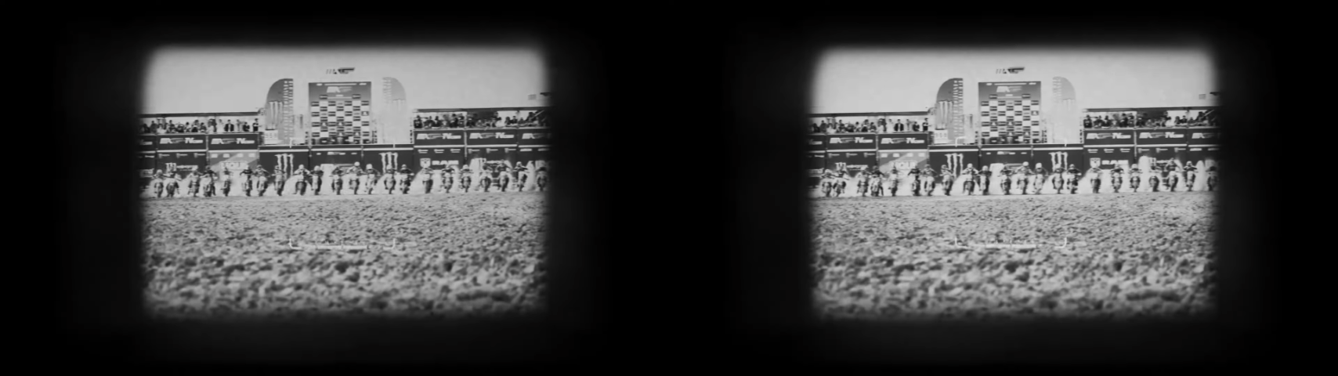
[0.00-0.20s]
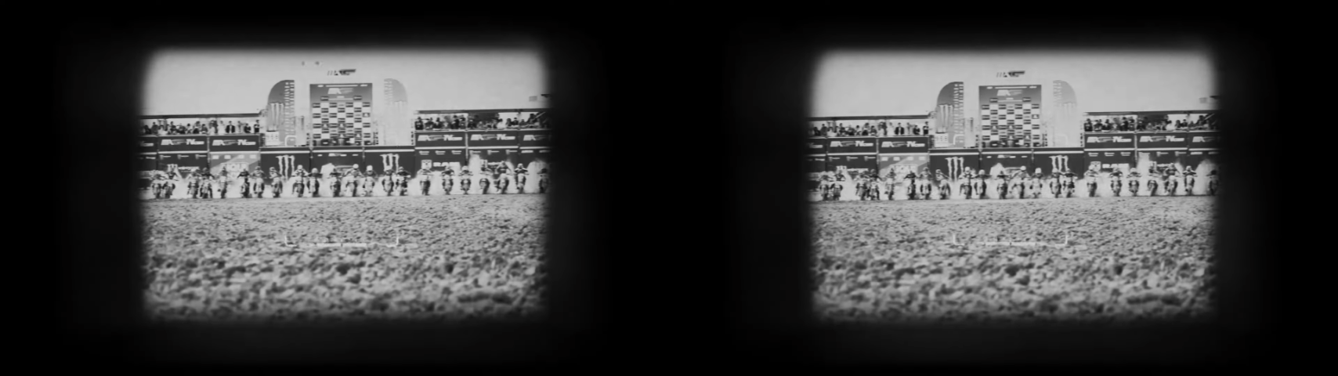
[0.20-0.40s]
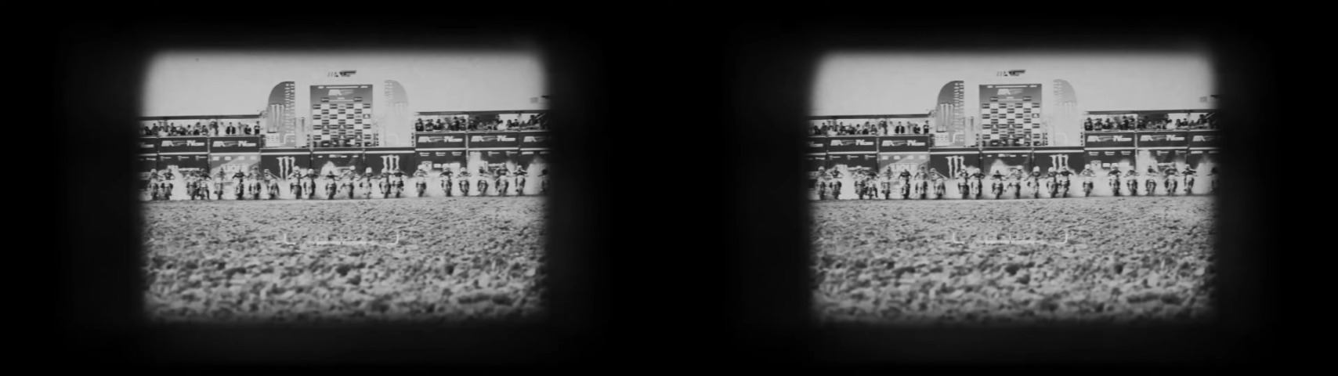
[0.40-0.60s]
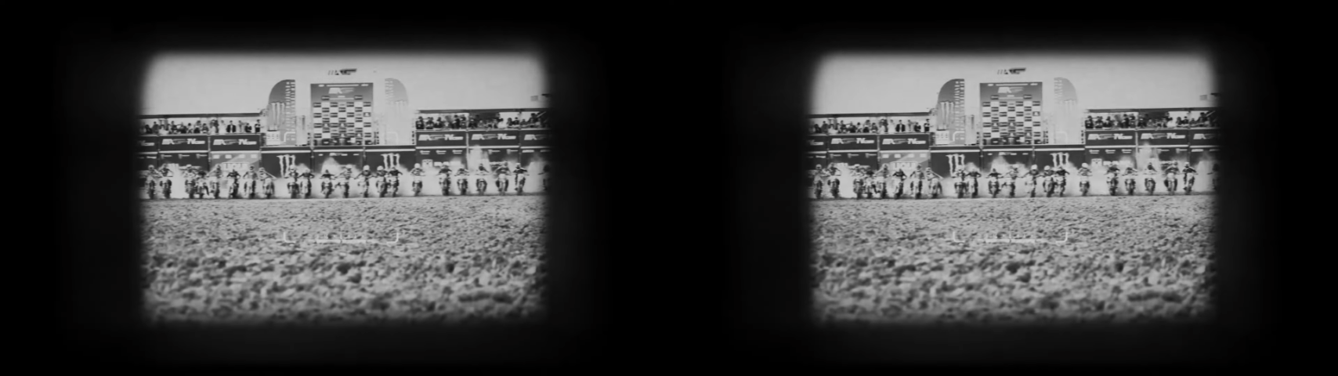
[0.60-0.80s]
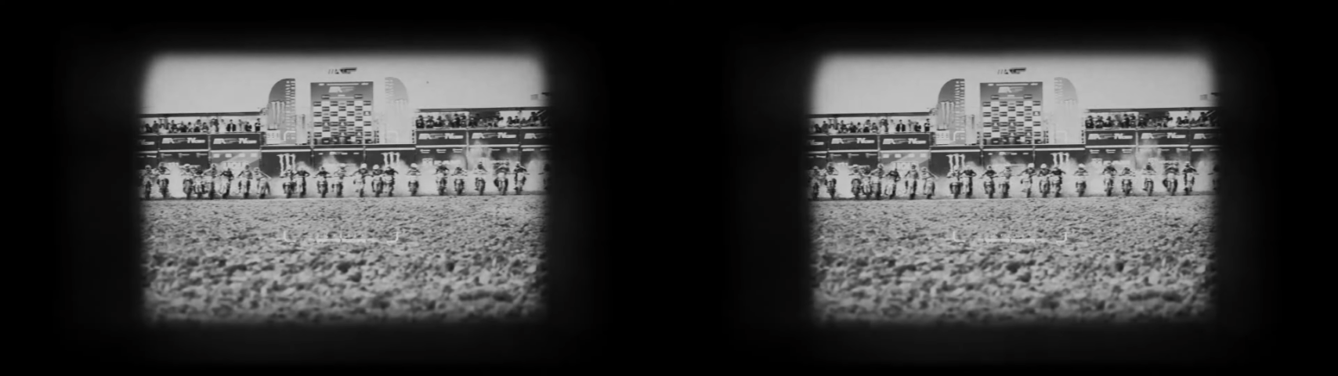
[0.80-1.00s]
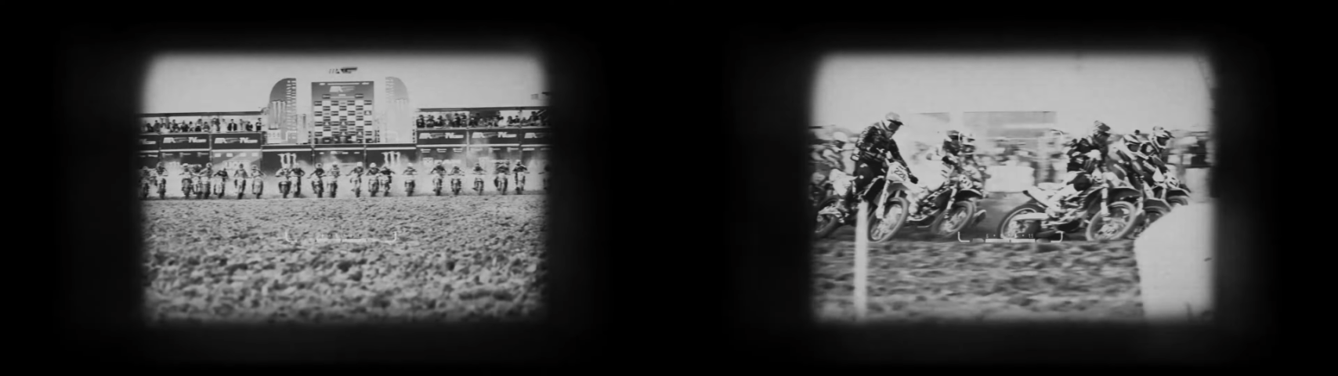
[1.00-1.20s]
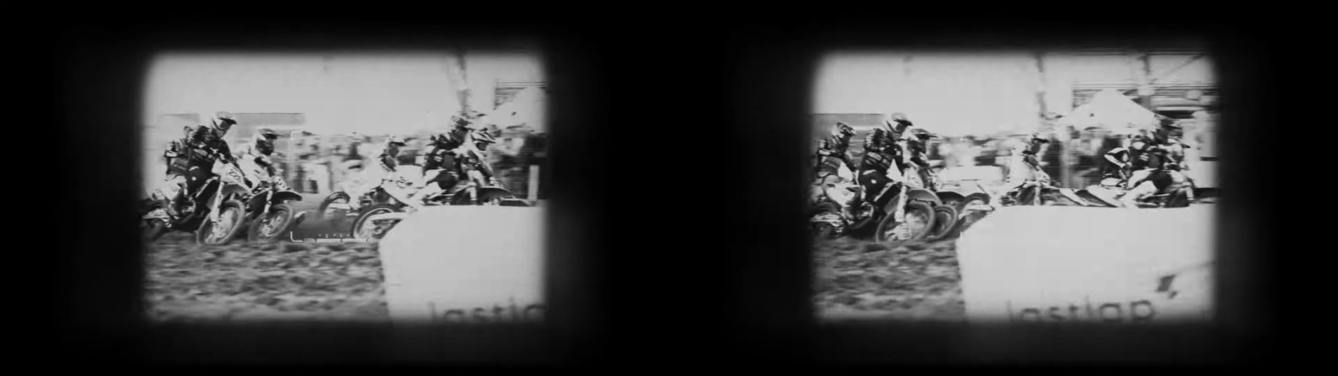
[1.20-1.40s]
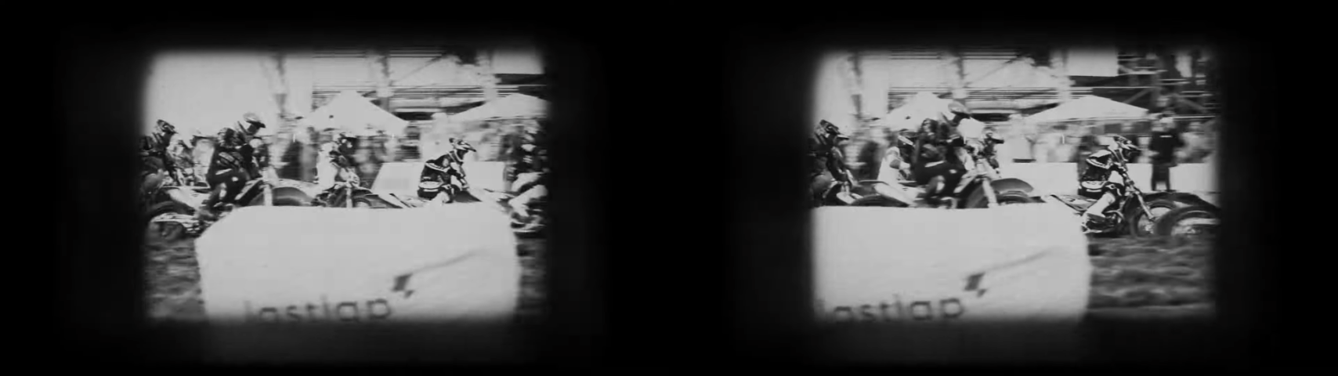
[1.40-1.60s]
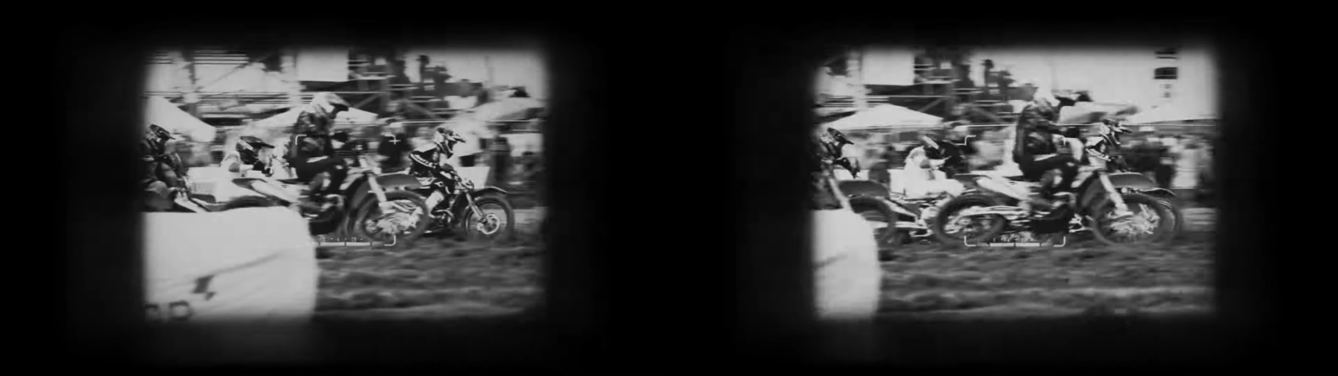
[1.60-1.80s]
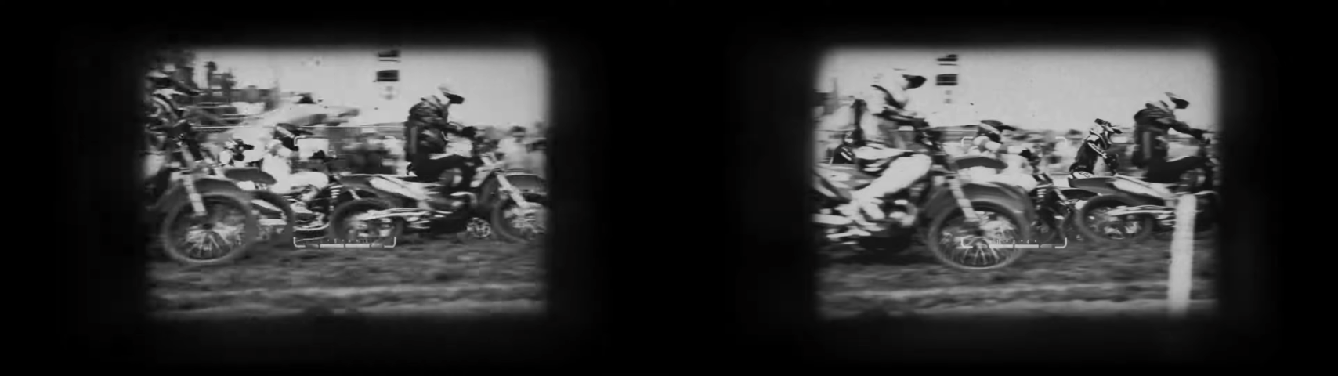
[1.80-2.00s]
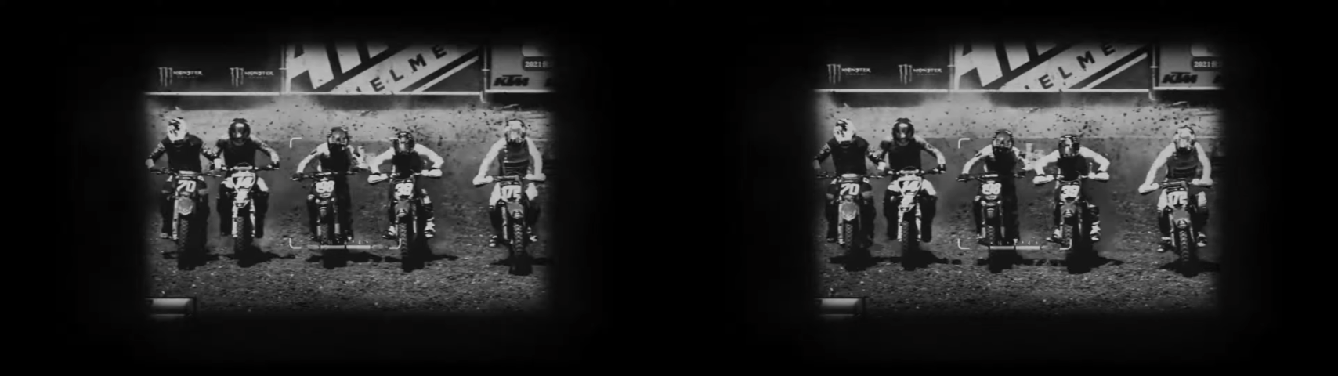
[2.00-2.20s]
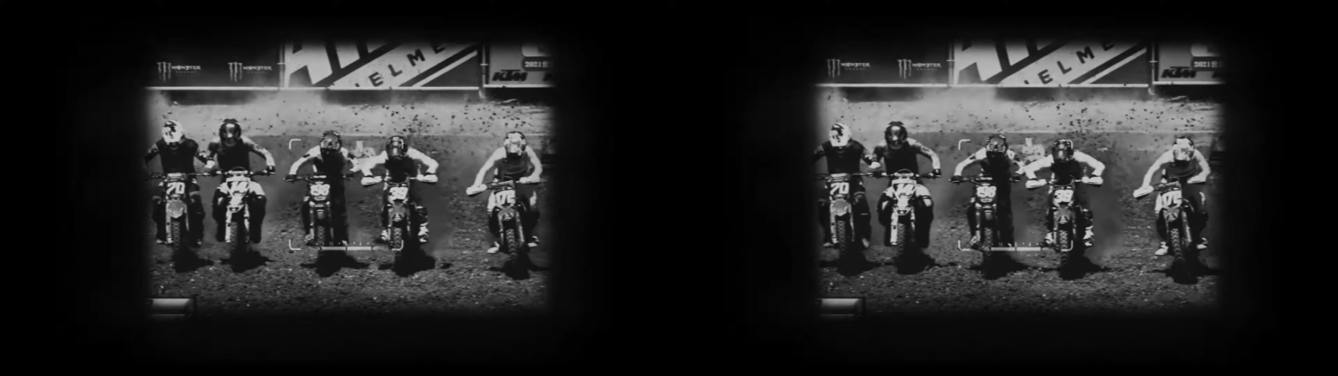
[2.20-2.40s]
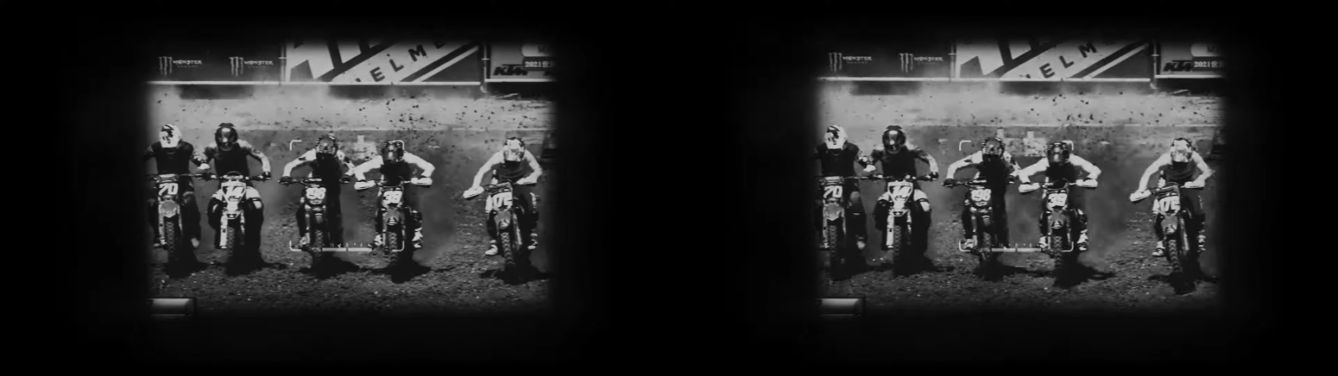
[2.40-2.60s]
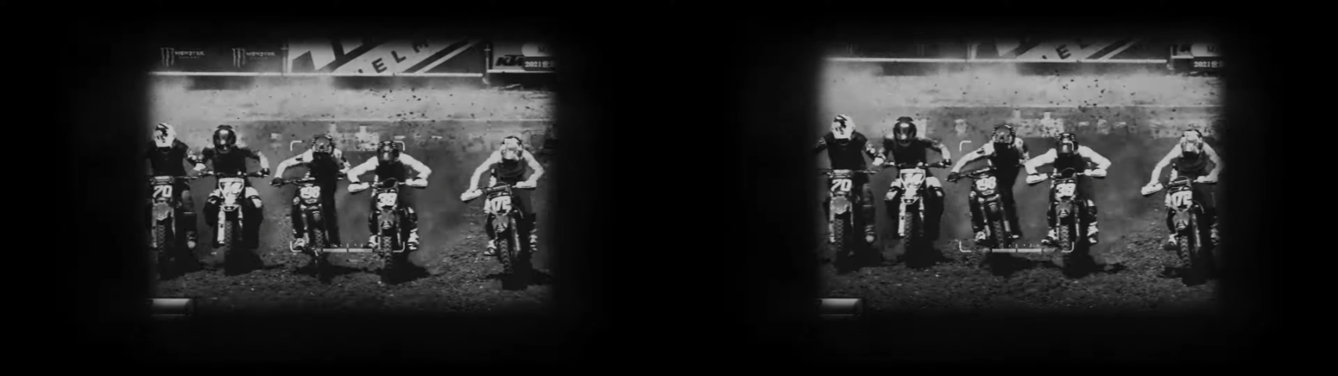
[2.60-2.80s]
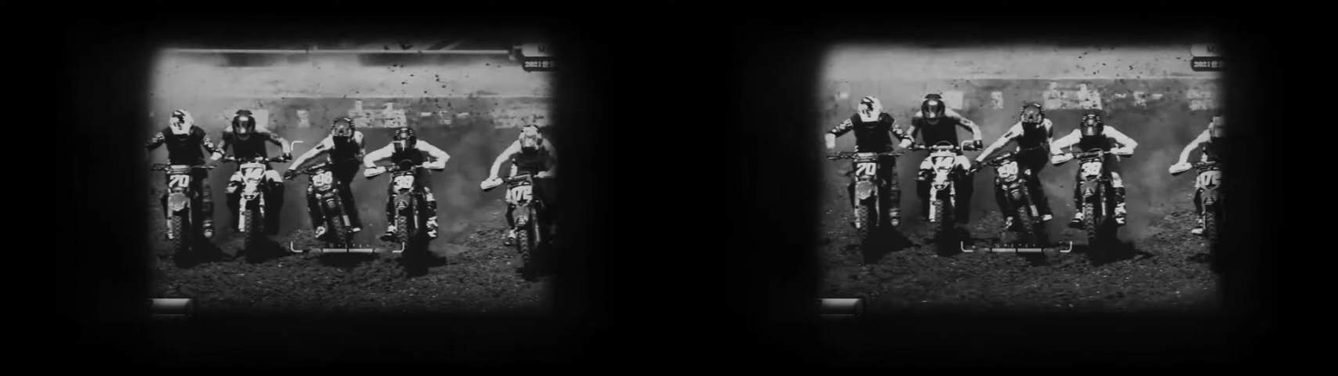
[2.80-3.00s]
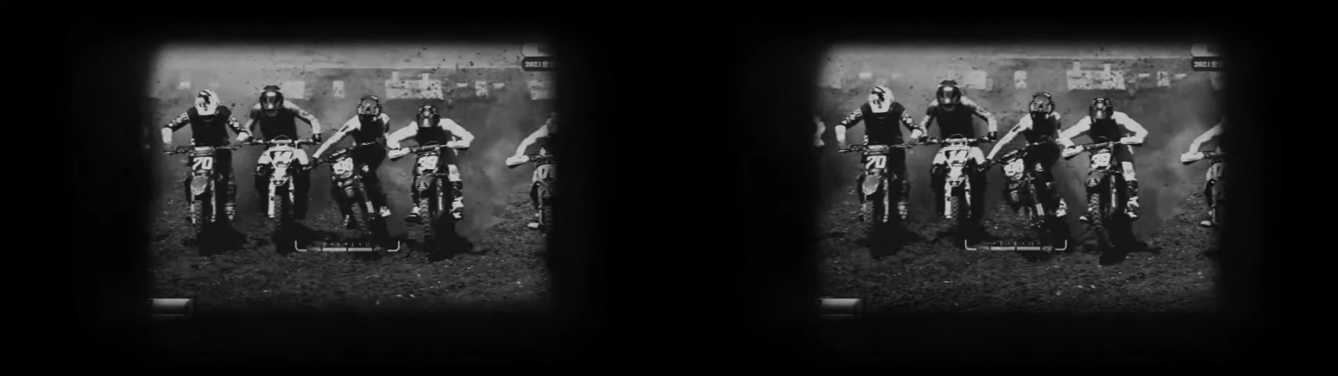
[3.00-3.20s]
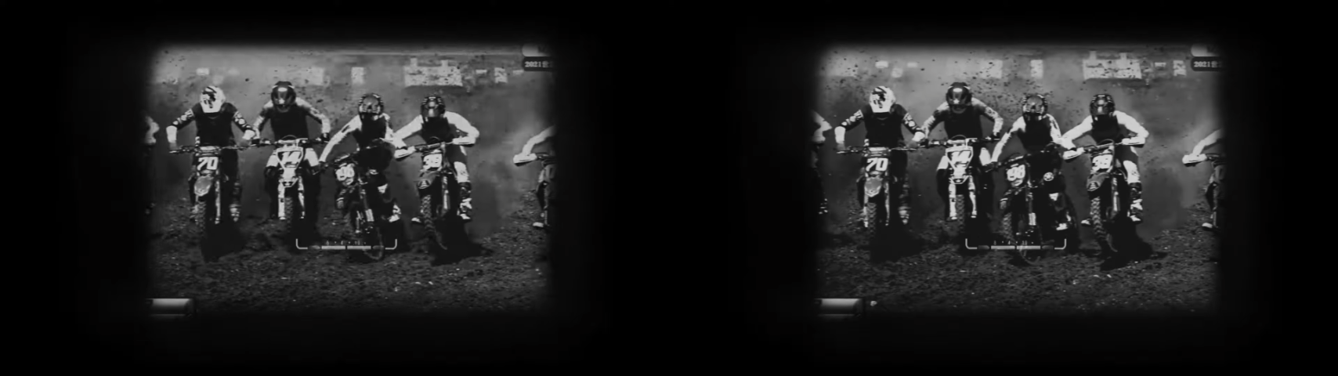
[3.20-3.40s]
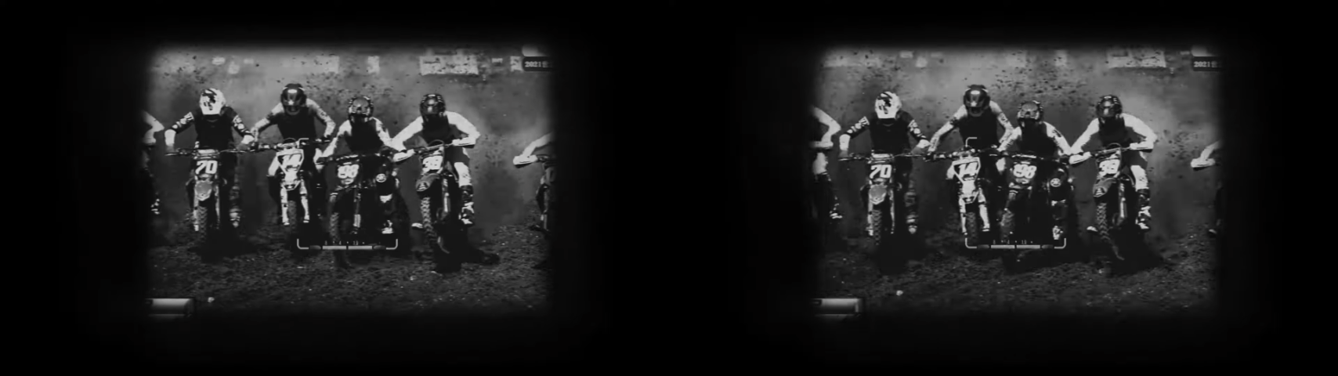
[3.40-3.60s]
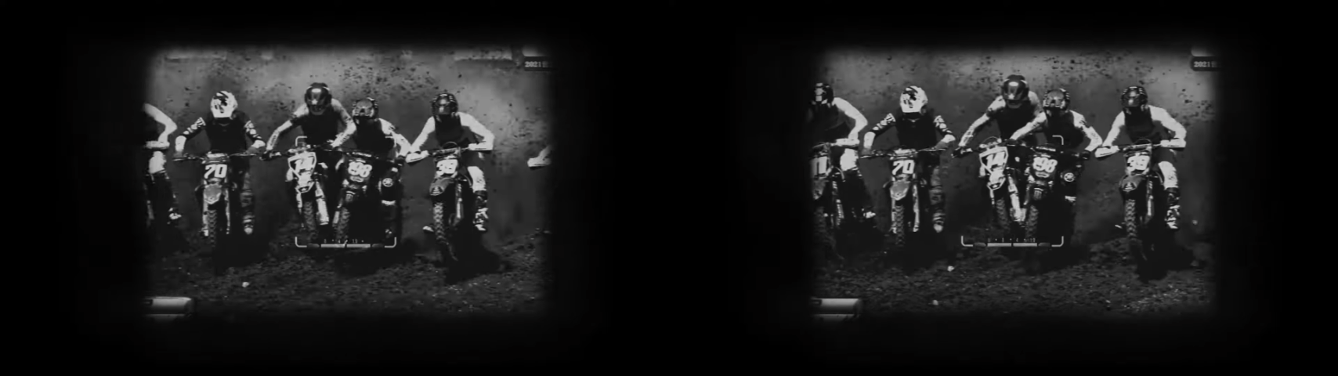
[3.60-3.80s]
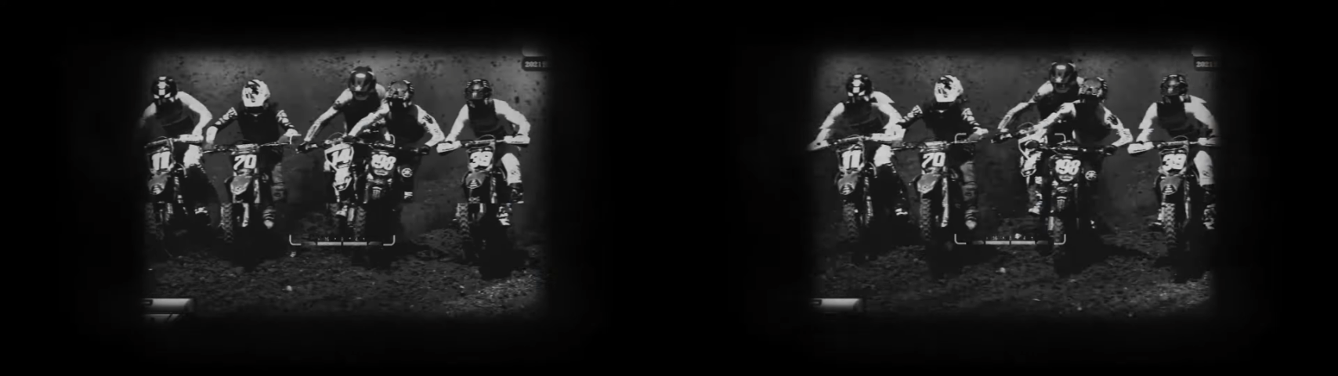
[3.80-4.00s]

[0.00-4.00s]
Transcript: [unreadable: no face in view]